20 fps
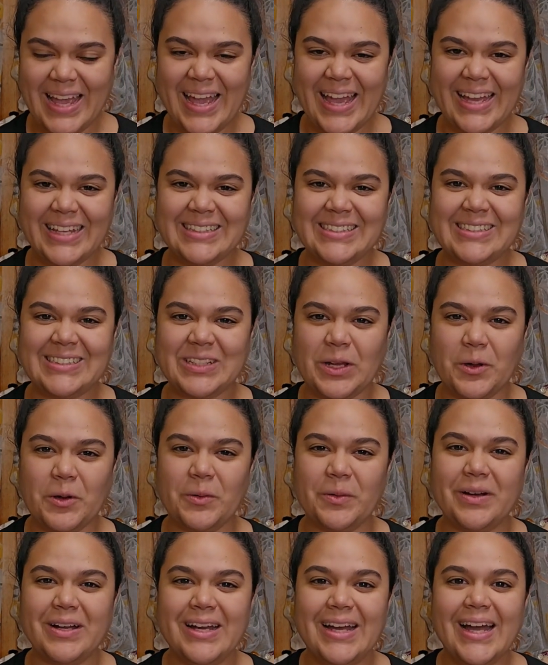And
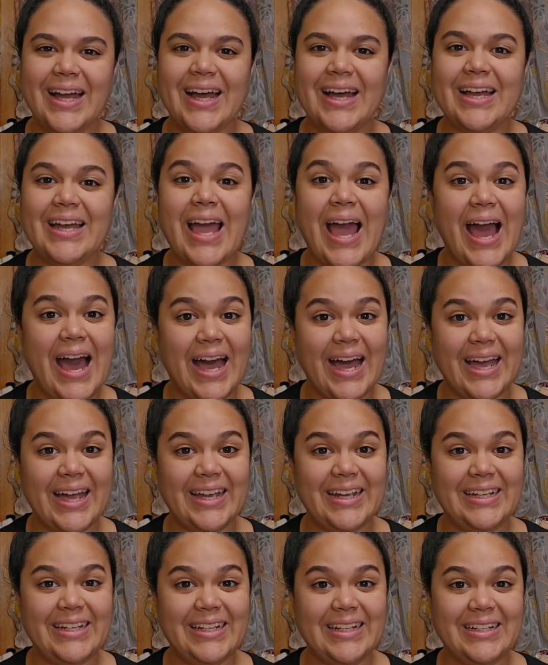so
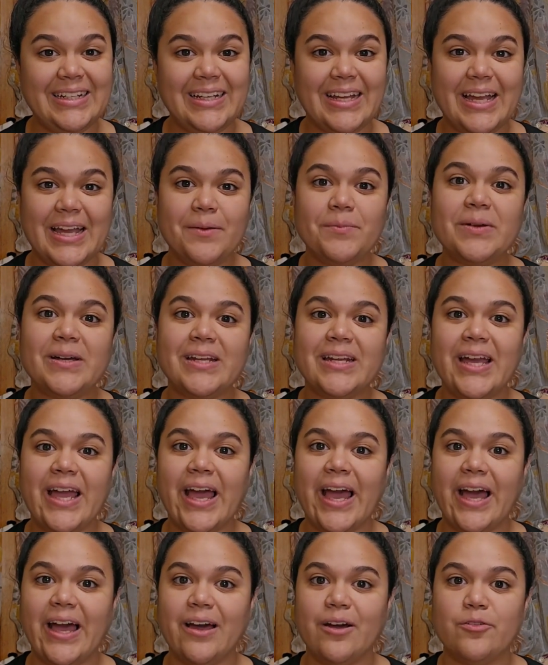I am going to
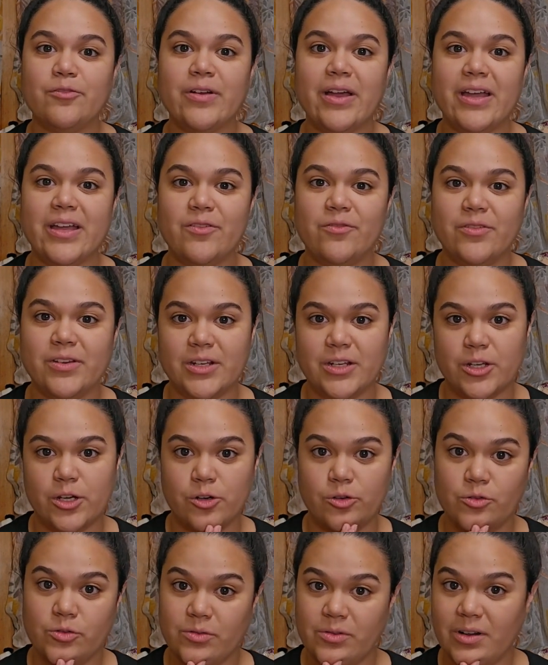have a
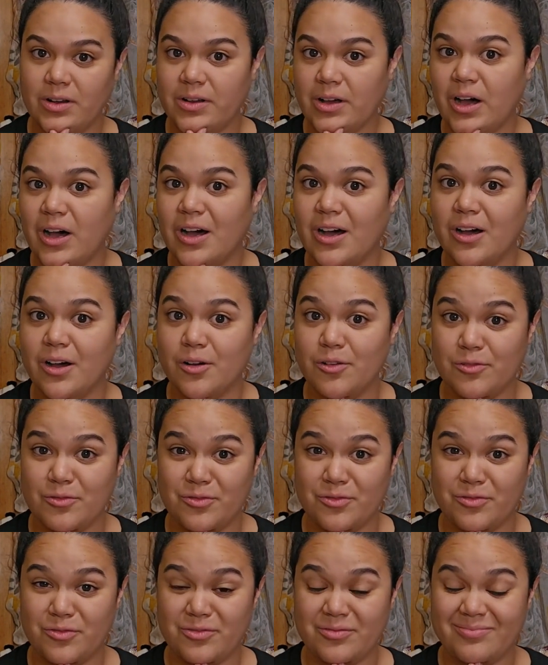video of
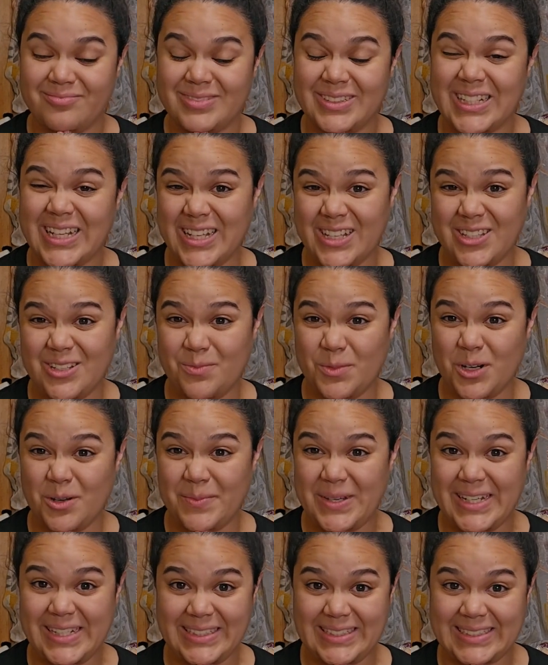lots of
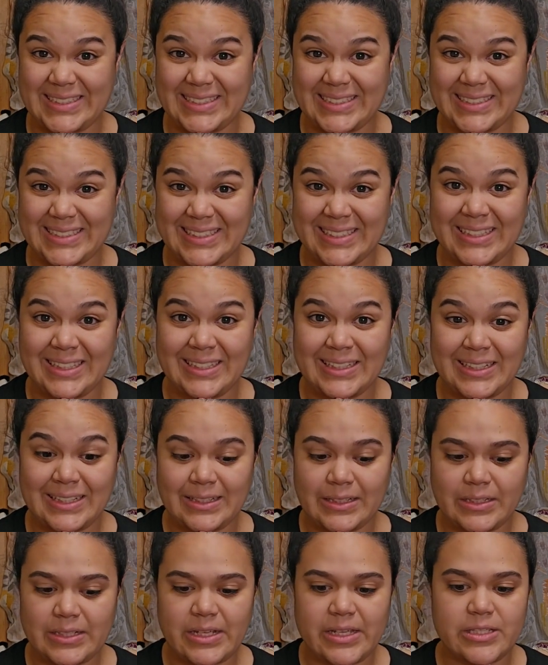mermaids.
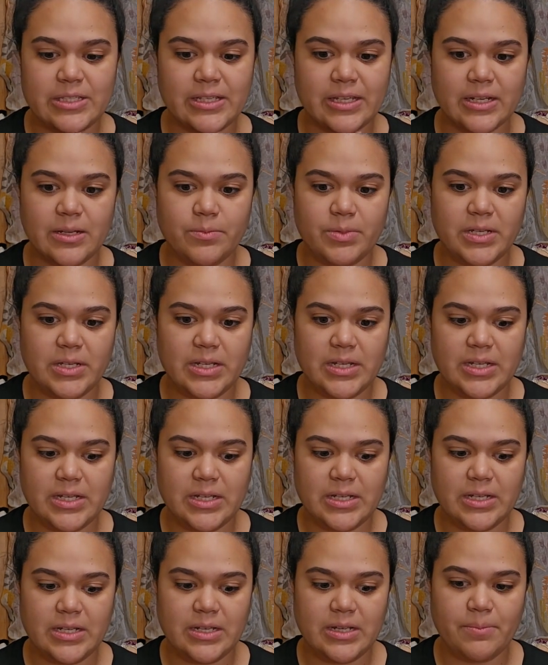It's going to
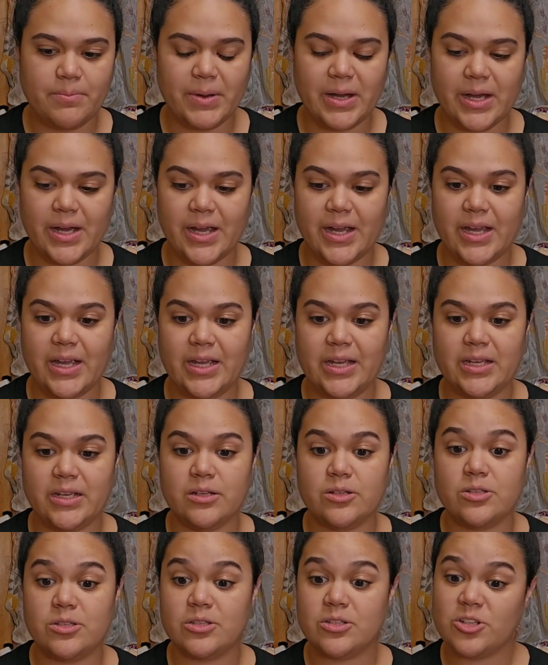be my
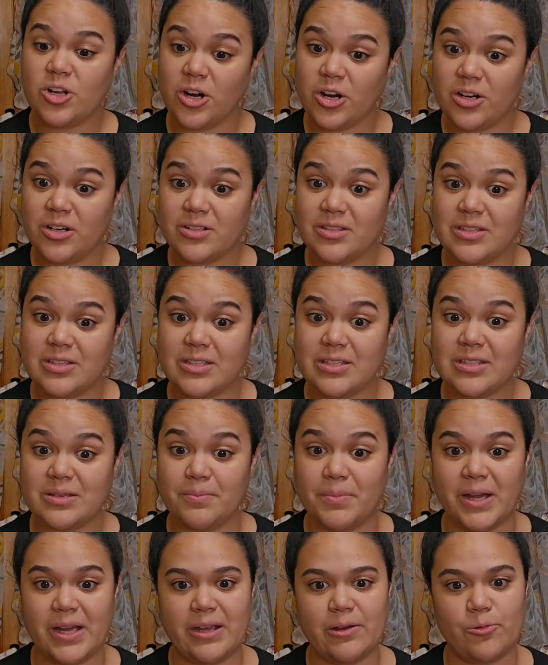starts,
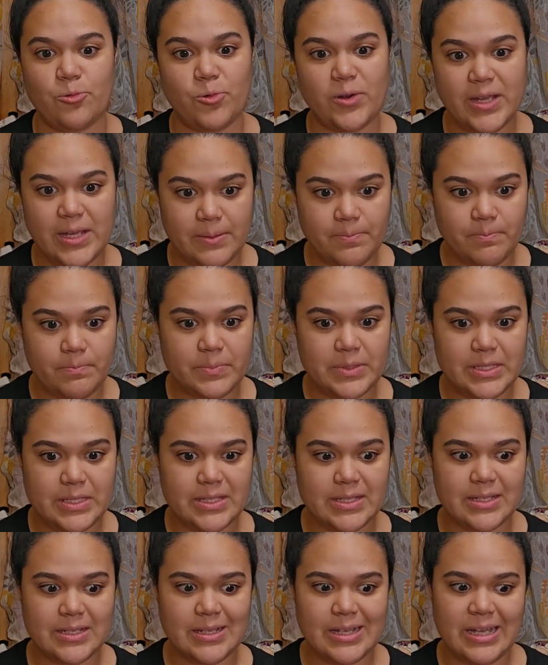my
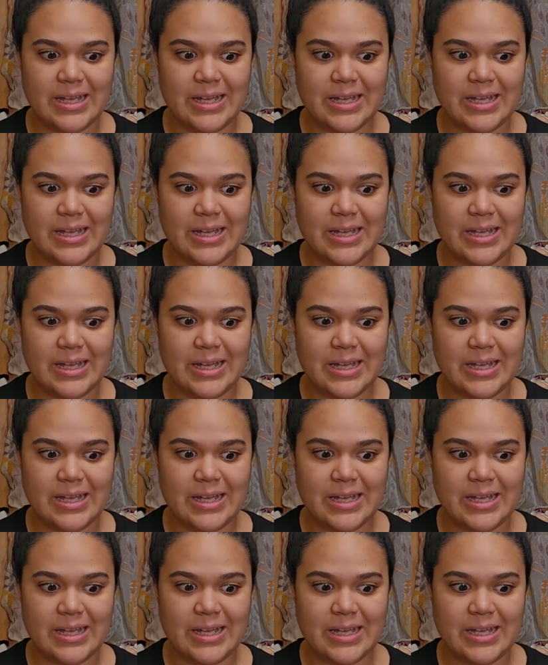whips,